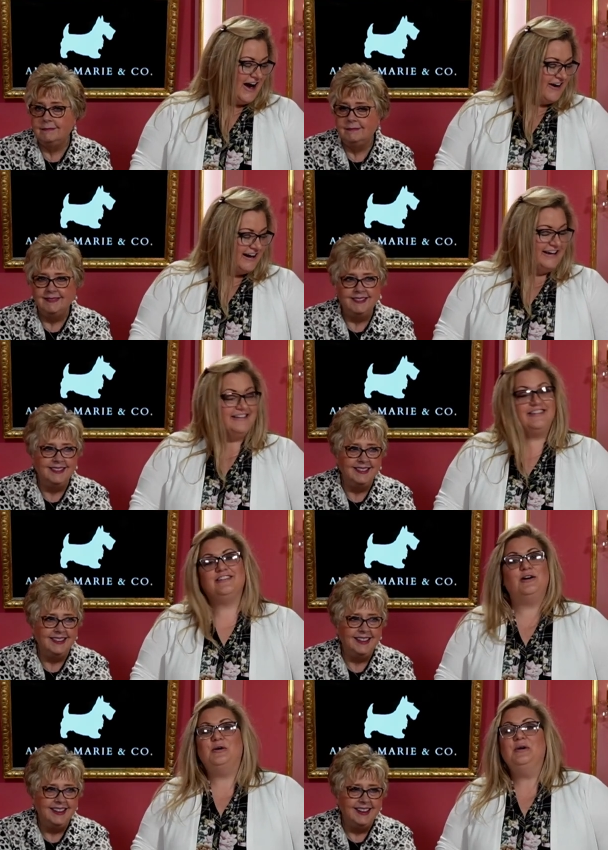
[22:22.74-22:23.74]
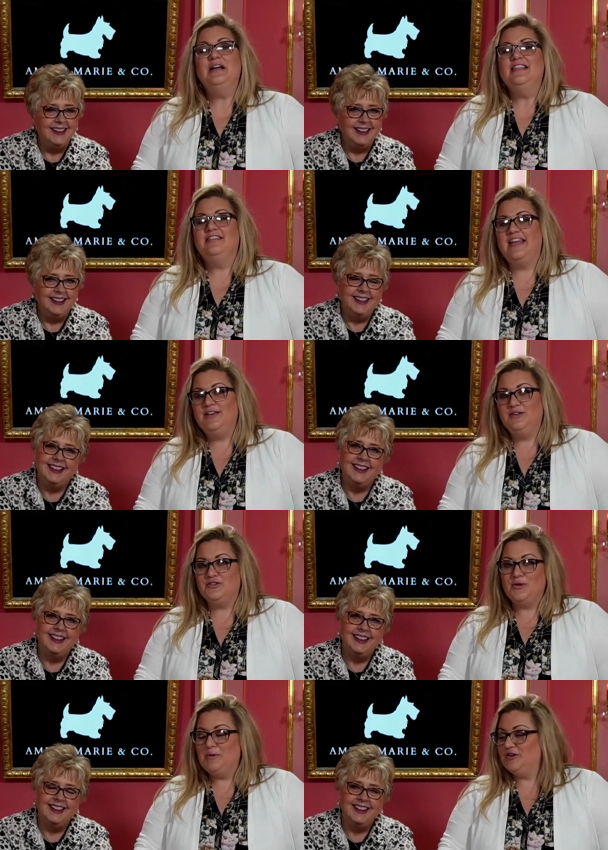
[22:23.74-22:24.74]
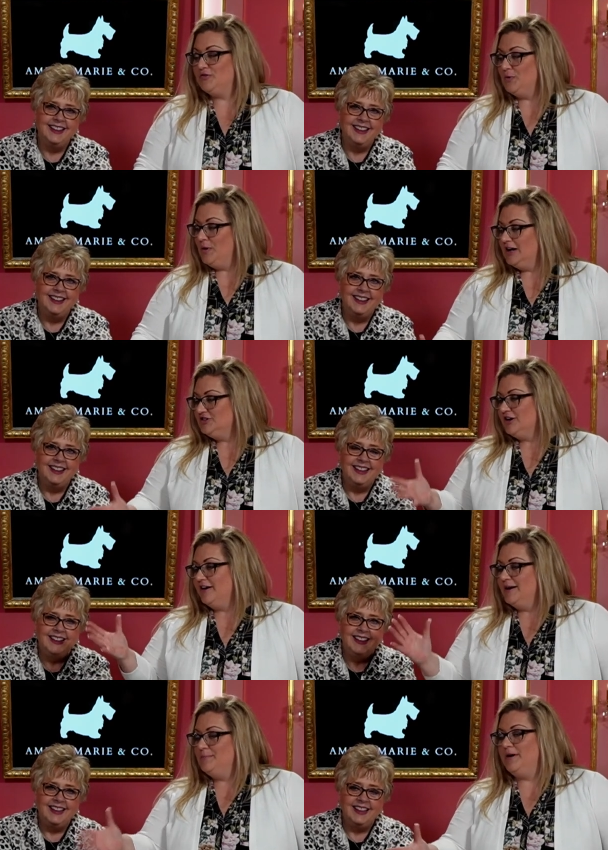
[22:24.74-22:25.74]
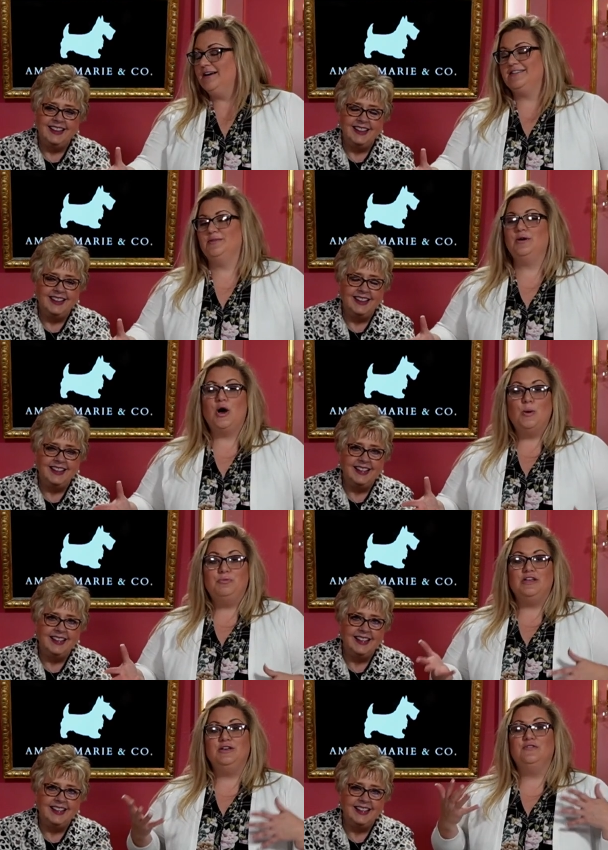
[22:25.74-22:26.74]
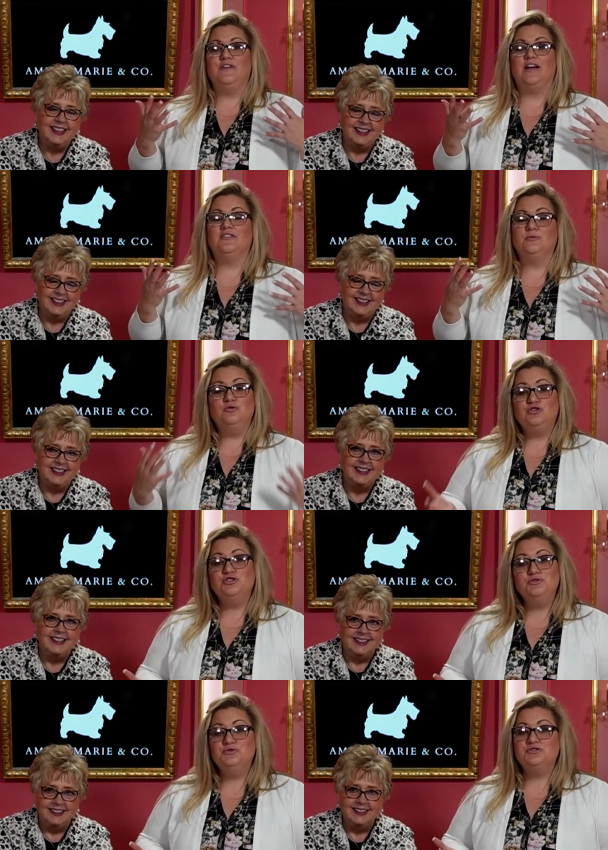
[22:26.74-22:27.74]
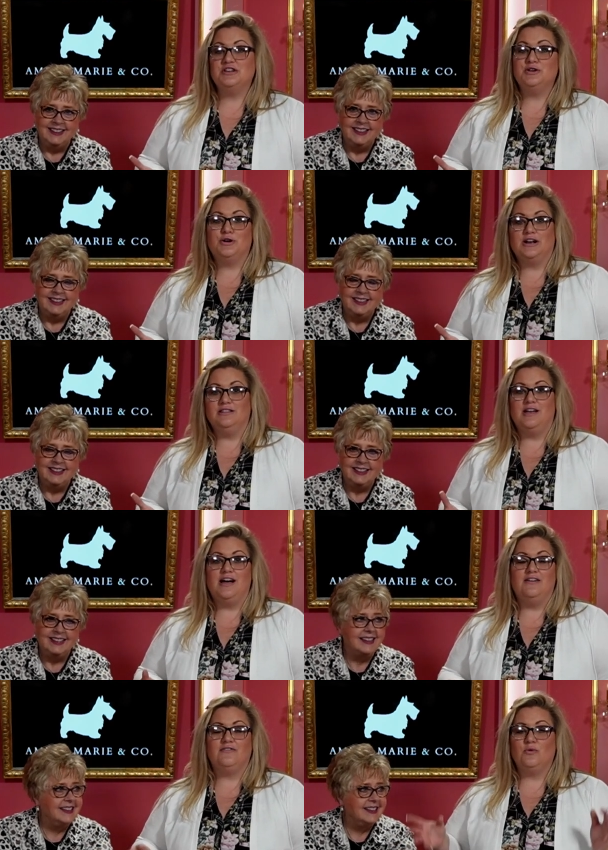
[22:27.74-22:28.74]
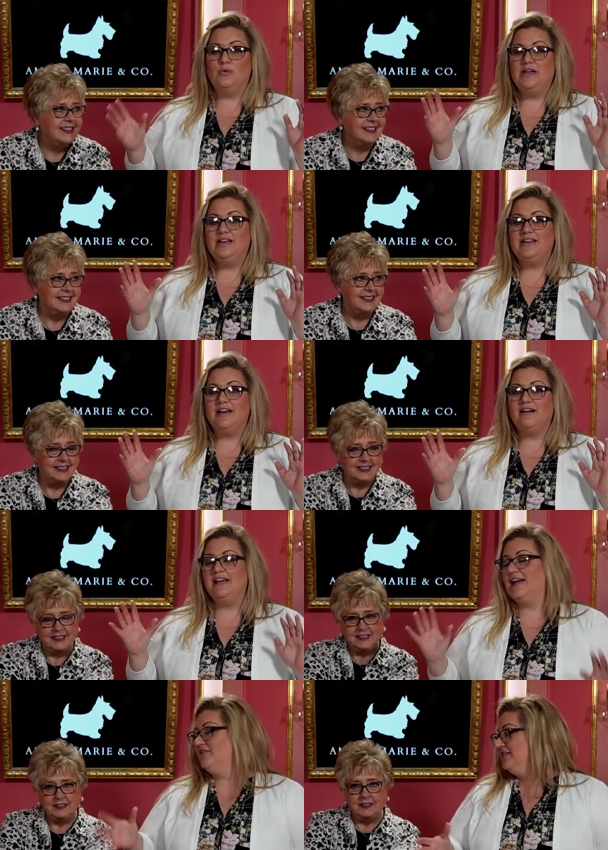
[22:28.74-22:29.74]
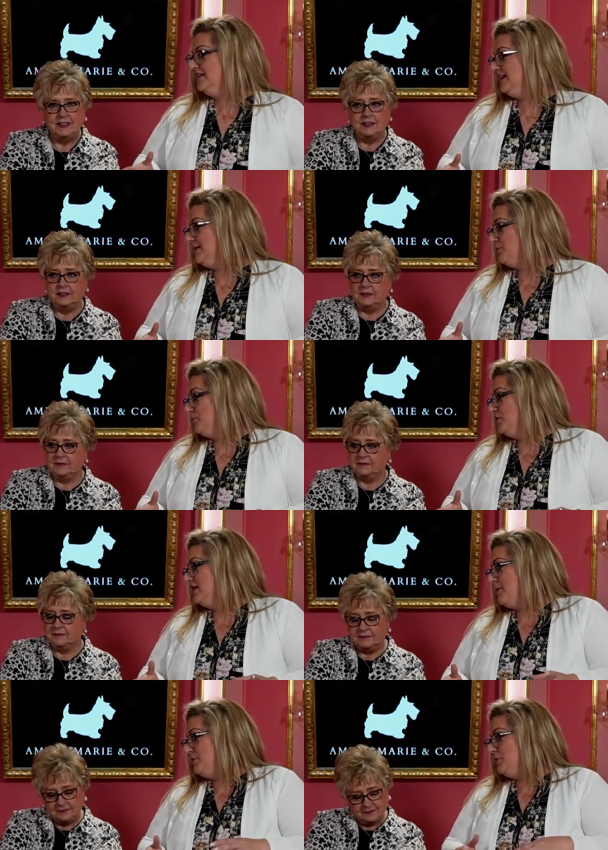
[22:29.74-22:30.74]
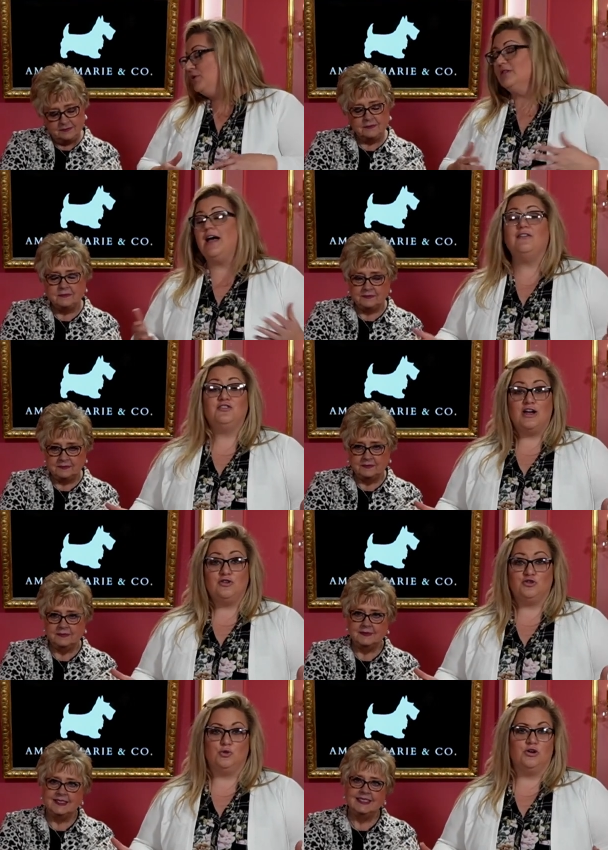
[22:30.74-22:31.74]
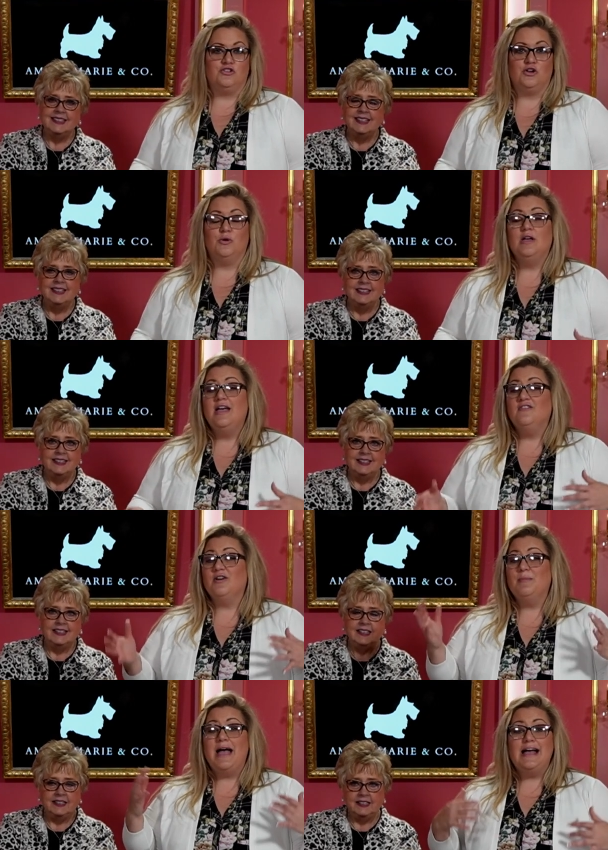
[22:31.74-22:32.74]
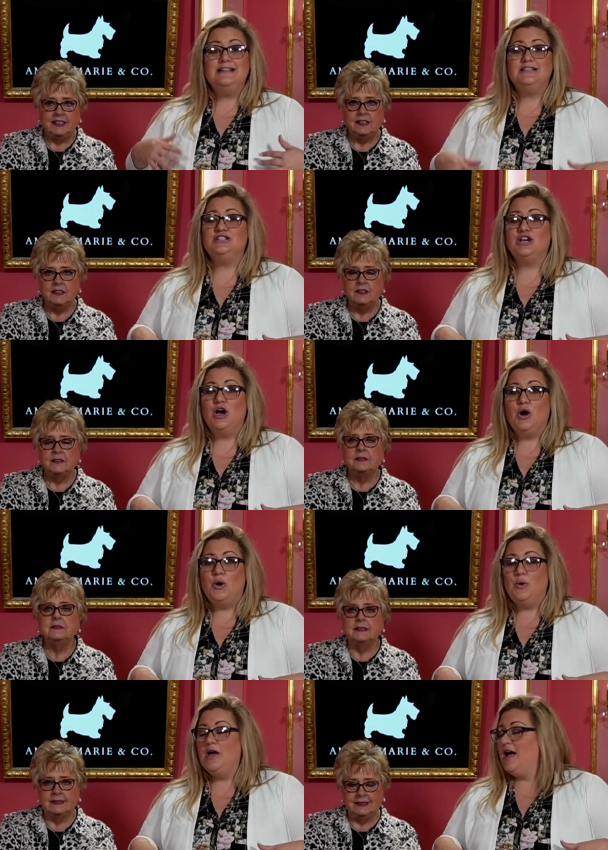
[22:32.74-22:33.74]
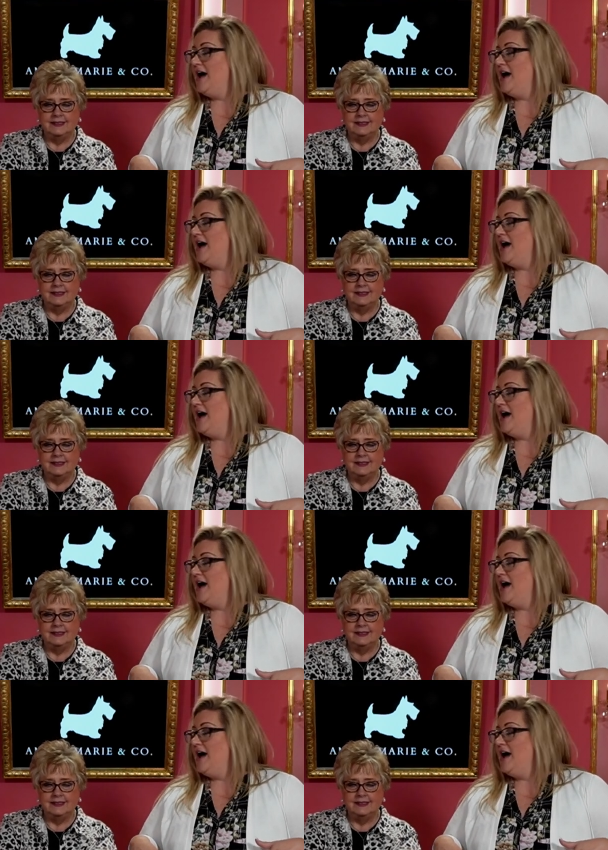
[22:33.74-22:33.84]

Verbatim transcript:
Speaker 1: All right, so thank you so much for watching our unboxing. We hope that you found some shoes that you're gonna love. We carry everything at Amber Marie and Company. We're a lifestyle store. So from head to toe,